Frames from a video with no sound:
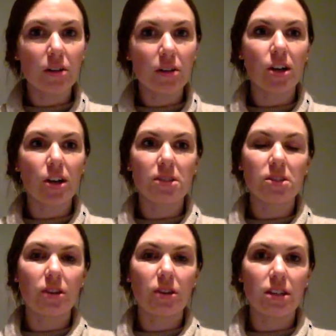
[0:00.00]
which helps
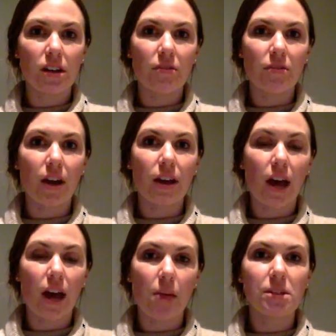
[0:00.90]
us to identify
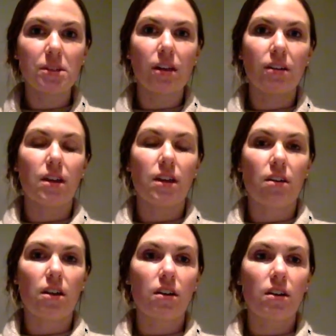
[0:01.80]
gaps and
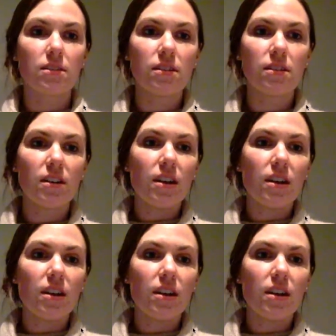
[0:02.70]
areas